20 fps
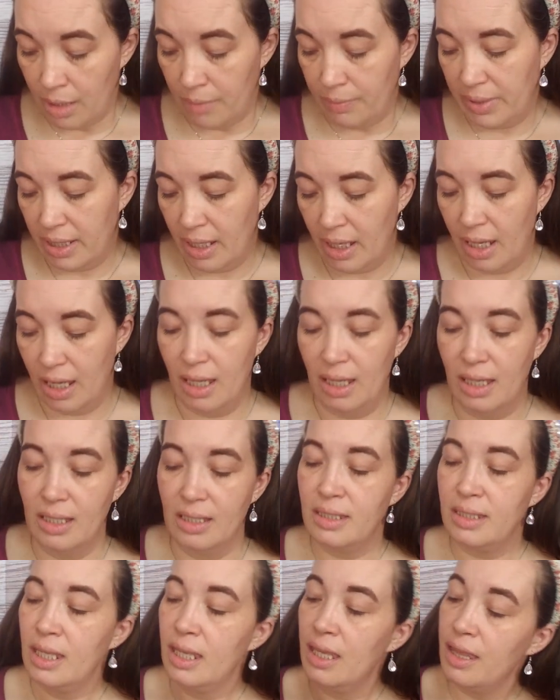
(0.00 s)

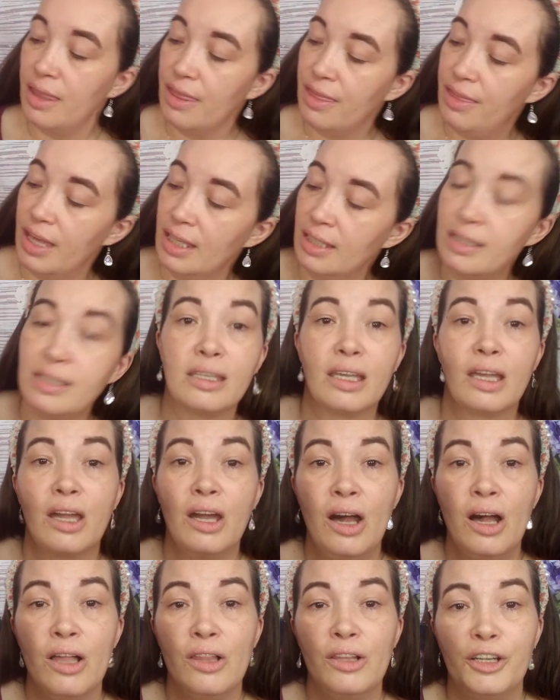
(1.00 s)
because this
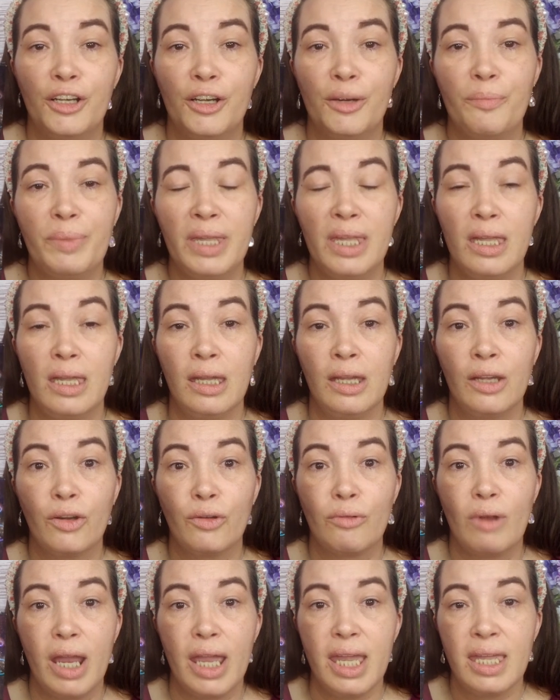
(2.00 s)
color pink
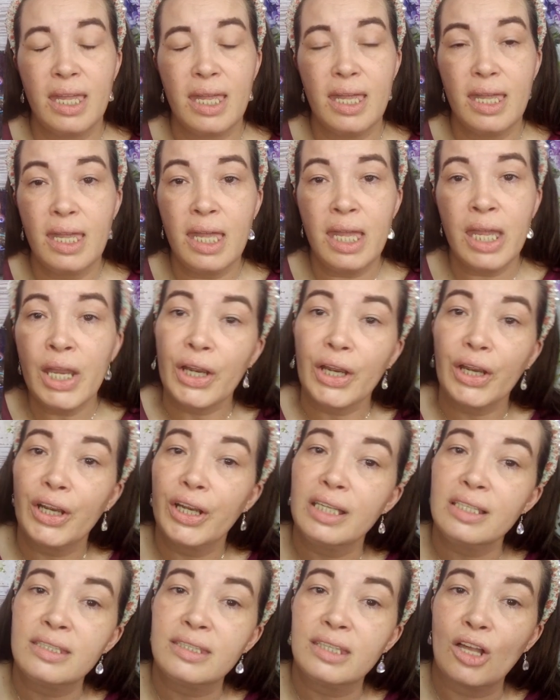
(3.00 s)
right here
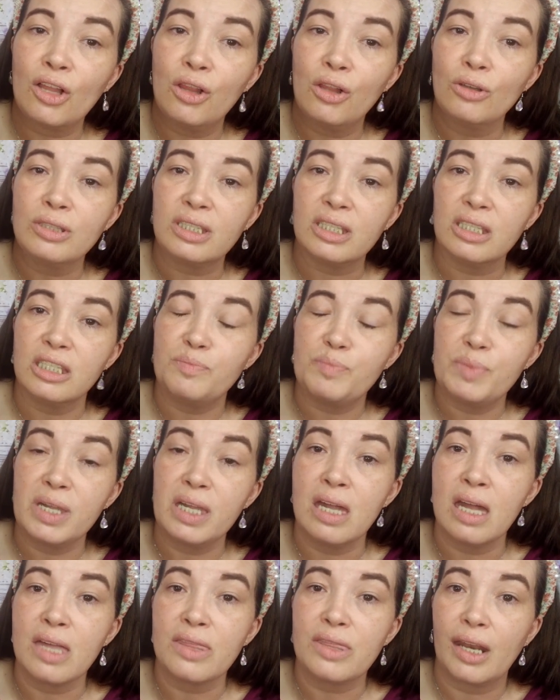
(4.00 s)
is the closest
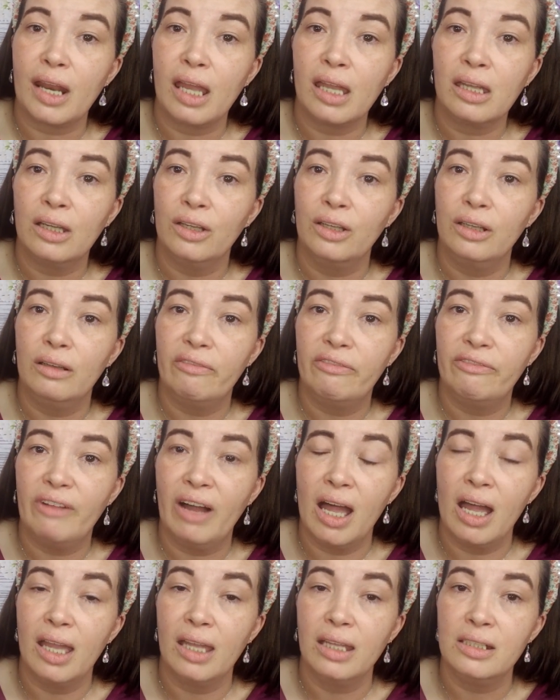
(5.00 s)
pink that I could
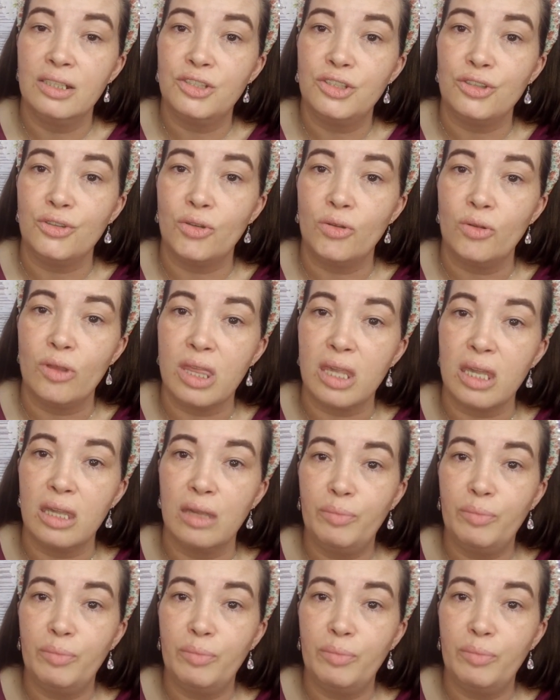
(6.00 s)
find to the